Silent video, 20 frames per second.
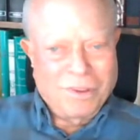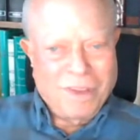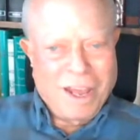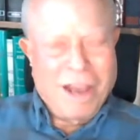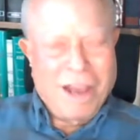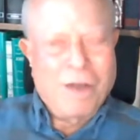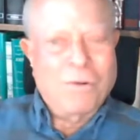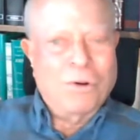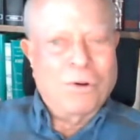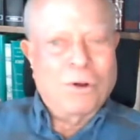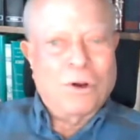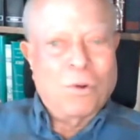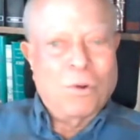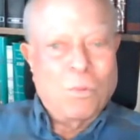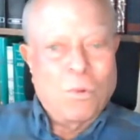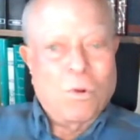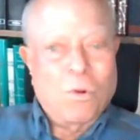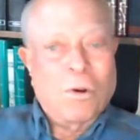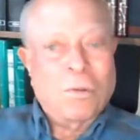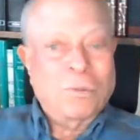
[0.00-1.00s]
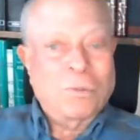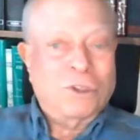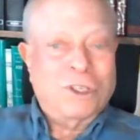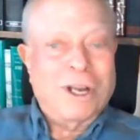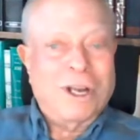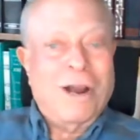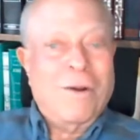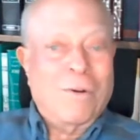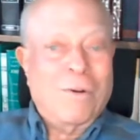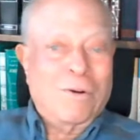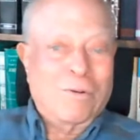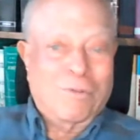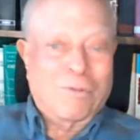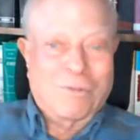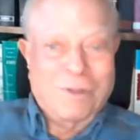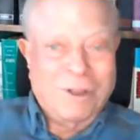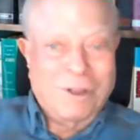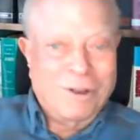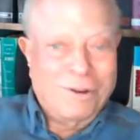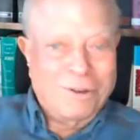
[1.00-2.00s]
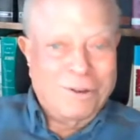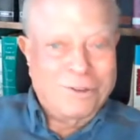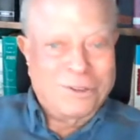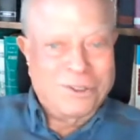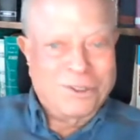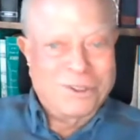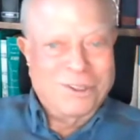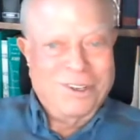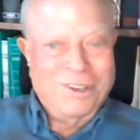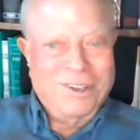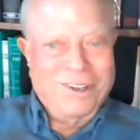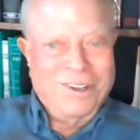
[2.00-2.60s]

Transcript: How good a warm shower feels.